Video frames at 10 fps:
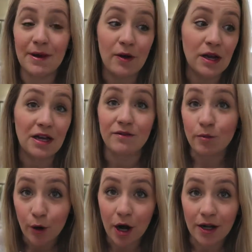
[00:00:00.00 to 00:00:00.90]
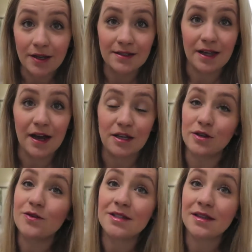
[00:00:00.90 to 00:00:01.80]
about any of the products that I
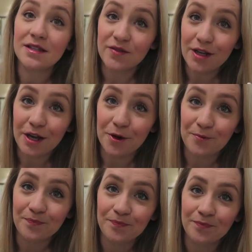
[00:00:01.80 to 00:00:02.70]
used in this video.